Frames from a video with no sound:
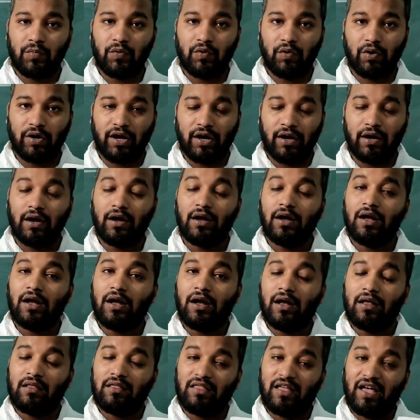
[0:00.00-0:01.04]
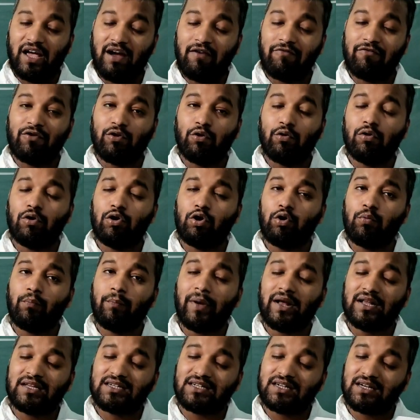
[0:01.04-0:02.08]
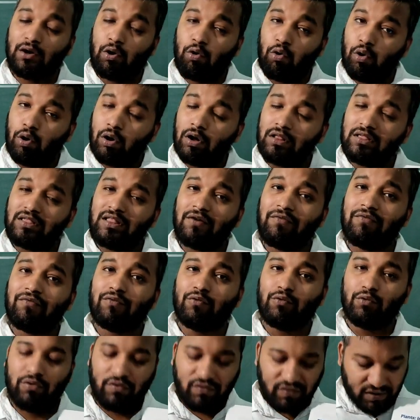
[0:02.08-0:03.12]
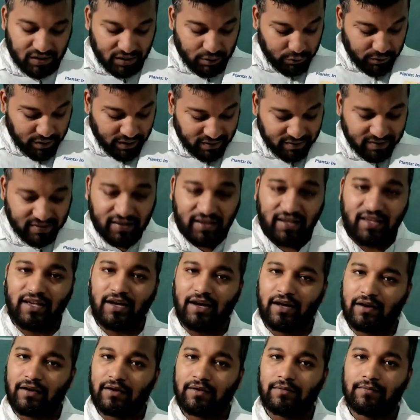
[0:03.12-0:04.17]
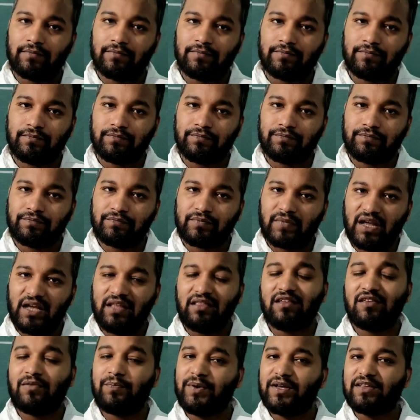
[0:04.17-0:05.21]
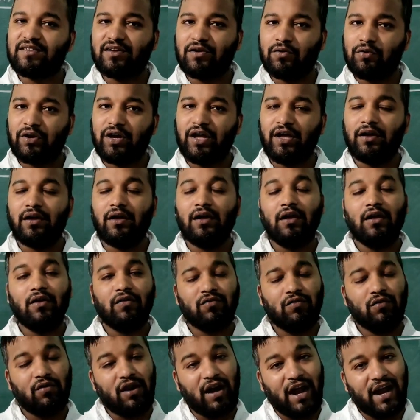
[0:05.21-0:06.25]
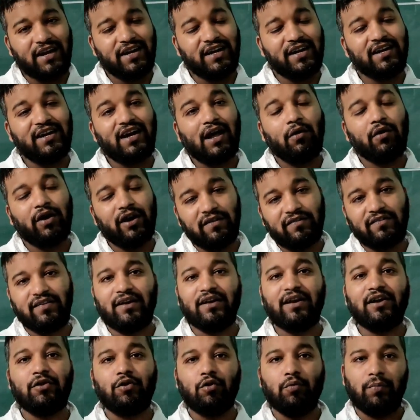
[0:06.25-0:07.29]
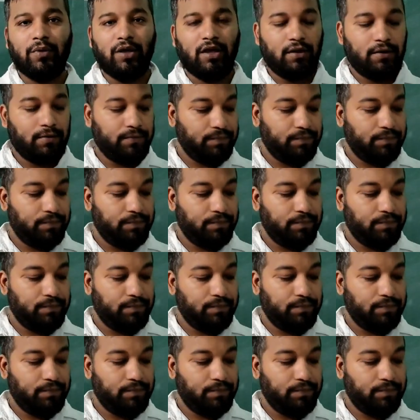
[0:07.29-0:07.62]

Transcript: okay, they have told to mention all the foods you can see here in this picture. Okay, so write it down and send it to me.